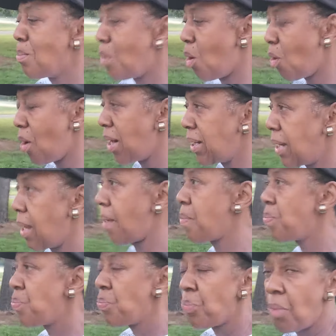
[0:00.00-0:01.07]
morning.
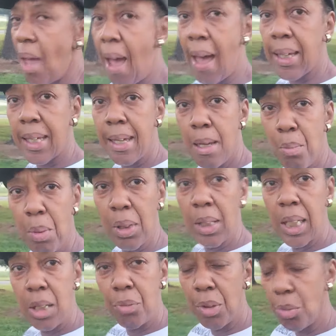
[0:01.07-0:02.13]
I can't
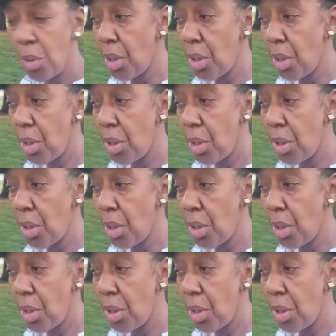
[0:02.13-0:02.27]
believe it.